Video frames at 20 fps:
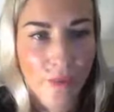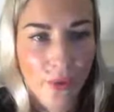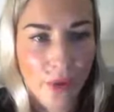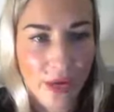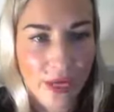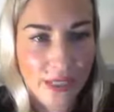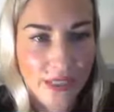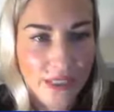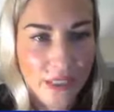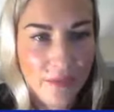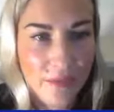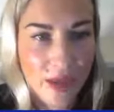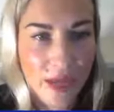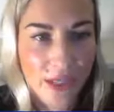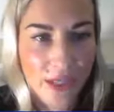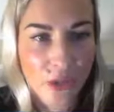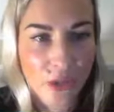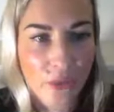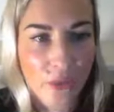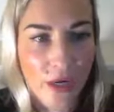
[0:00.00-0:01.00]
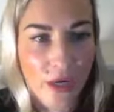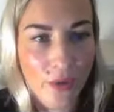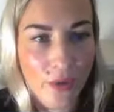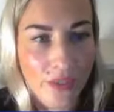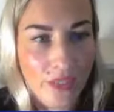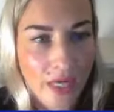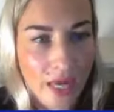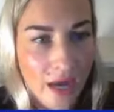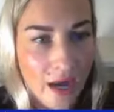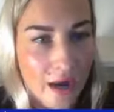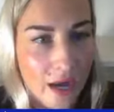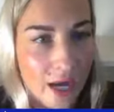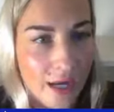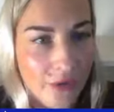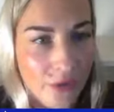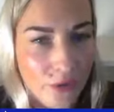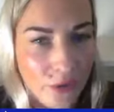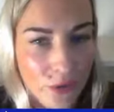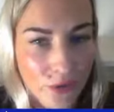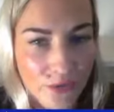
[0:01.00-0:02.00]
Praise Emmanuel. Yeah,
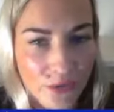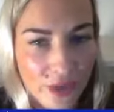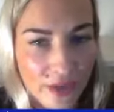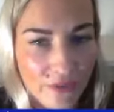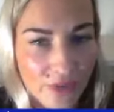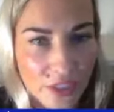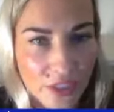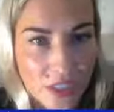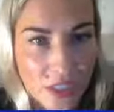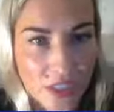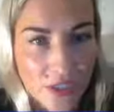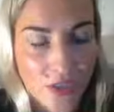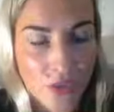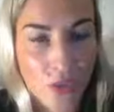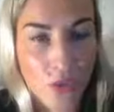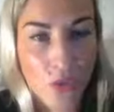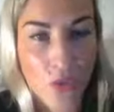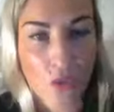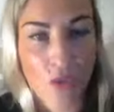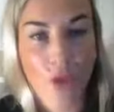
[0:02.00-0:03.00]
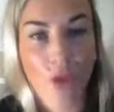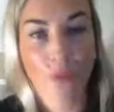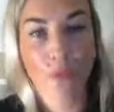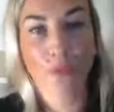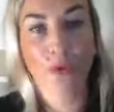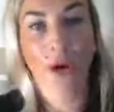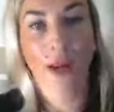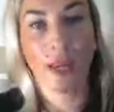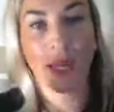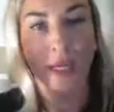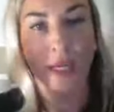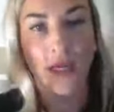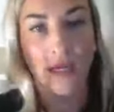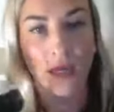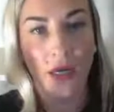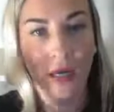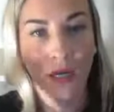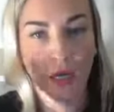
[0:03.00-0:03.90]
I don't know if you have a sister or you're praying in a,